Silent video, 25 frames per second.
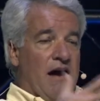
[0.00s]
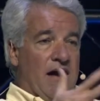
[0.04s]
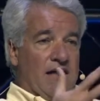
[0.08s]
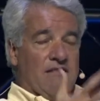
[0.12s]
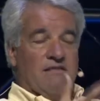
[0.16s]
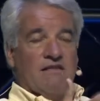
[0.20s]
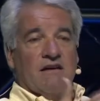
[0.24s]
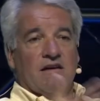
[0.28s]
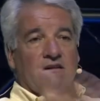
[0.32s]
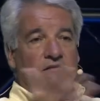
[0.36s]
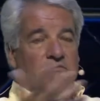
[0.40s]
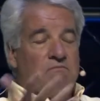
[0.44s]

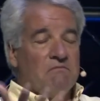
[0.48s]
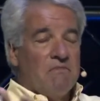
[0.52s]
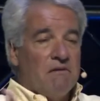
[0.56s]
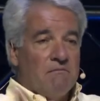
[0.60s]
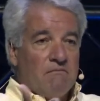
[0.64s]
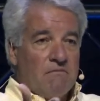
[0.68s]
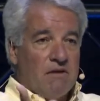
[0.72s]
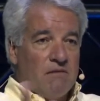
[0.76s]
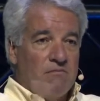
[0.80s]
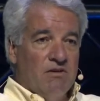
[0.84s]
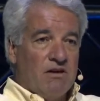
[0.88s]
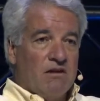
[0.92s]
I think
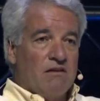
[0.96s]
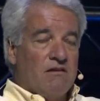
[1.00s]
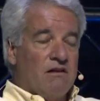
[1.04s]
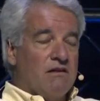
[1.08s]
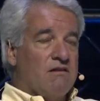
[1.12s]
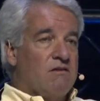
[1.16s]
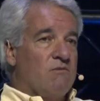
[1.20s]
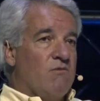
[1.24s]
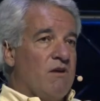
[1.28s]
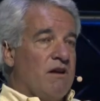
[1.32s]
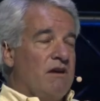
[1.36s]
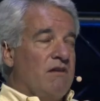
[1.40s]
maybe
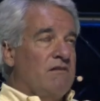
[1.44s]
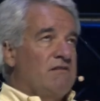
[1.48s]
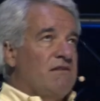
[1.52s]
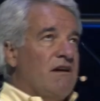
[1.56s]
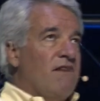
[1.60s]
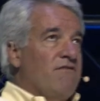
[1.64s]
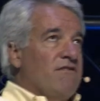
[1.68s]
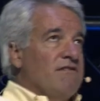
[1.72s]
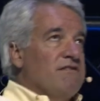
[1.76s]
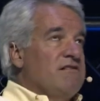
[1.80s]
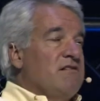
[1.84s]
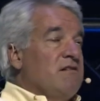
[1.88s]
Lithuania
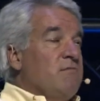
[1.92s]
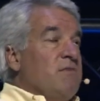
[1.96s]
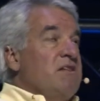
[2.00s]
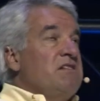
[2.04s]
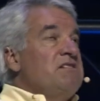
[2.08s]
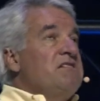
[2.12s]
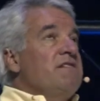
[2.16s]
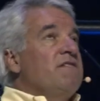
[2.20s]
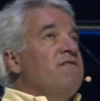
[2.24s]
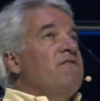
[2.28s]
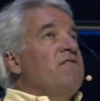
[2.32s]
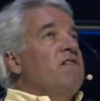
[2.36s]
is obviously a
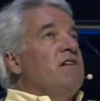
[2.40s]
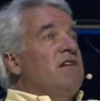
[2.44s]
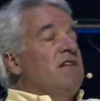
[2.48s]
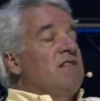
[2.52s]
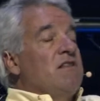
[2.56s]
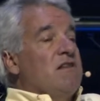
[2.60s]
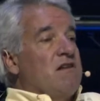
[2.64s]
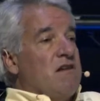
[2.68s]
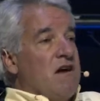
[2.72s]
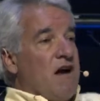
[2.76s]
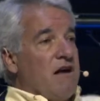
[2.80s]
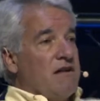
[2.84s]
little bit different.
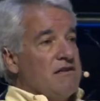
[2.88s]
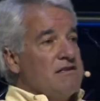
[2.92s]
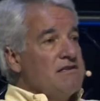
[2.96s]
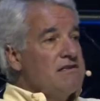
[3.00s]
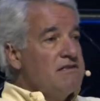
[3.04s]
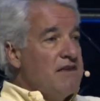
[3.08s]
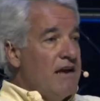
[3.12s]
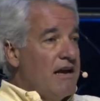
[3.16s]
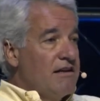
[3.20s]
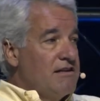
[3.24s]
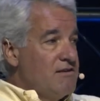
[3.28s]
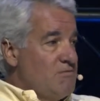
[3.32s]
In the United
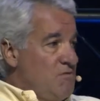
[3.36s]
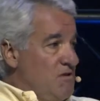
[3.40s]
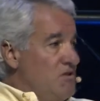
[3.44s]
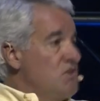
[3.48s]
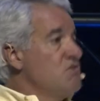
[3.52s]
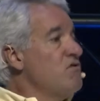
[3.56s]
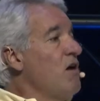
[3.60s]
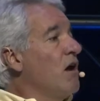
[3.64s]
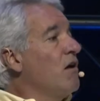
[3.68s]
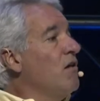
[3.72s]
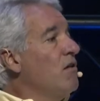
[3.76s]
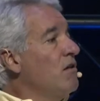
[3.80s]
States, we
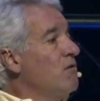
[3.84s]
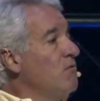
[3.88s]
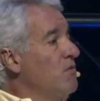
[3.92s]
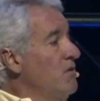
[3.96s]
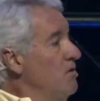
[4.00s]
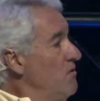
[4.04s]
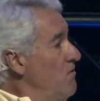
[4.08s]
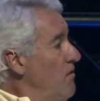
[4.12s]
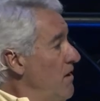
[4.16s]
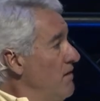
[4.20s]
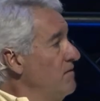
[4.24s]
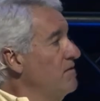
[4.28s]
struggle
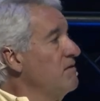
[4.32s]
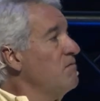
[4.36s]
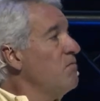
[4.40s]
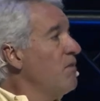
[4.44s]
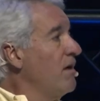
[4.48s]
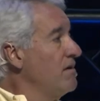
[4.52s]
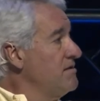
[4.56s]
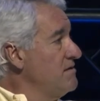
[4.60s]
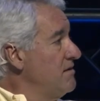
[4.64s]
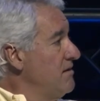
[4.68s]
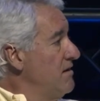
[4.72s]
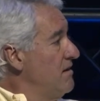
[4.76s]
with a crazy
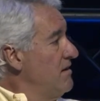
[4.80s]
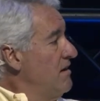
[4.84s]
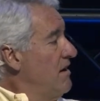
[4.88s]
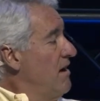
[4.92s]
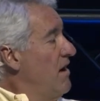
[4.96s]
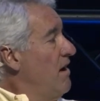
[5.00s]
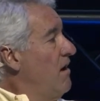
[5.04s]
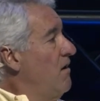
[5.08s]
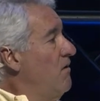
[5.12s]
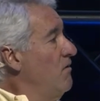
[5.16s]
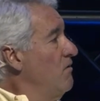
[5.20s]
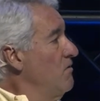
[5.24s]
president
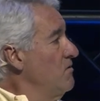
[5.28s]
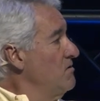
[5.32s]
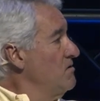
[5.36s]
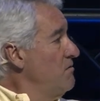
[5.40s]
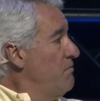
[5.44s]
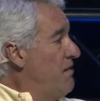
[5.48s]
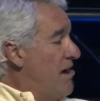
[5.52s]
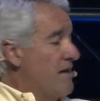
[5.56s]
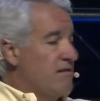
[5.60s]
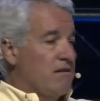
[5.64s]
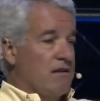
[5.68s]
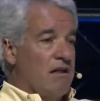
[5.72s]
now
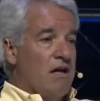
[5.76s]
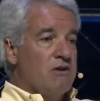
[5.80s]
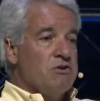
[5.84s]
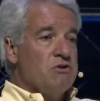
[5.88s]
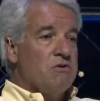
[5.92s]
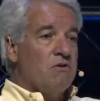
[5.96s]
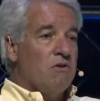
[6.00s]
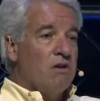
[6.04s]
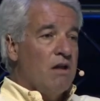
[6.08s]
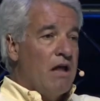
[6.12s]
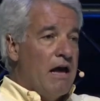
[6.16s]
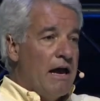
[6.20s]
who's a
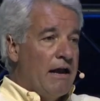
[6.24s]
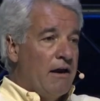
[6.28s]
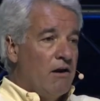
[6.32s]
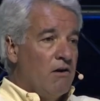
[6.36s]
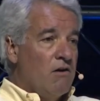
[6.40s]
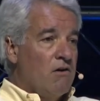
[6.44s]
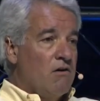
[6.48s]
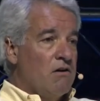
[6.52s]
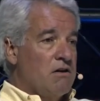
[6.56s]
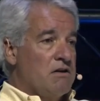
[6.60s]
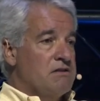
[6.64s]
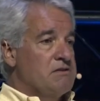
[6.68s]
pathological
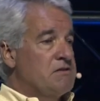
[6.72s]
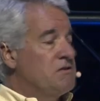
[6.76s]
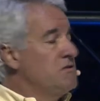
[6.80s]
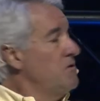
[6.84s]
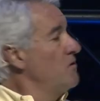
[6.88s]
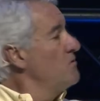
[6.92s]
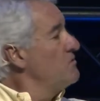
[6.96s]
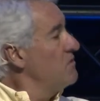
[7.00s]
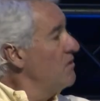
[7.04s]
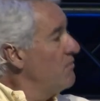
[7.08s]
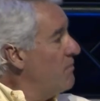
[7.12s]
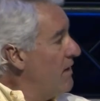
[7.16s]
liar, and he's a
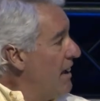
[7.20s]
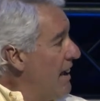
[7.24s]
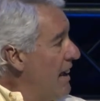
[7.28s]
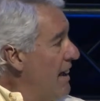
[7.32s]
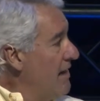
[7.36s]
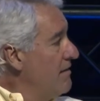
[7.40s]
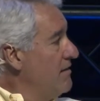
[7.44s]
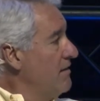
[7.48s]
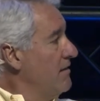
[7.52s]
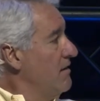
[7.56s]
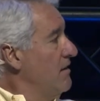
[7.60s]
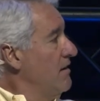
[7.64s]

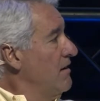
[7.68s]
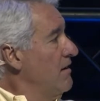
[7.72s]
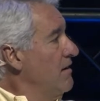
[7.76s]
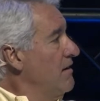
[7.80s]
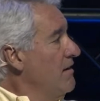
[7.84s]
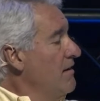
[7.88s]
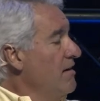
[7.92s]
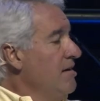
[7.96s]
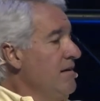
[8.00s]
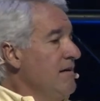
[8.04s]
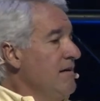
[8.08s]
sociopath, and he...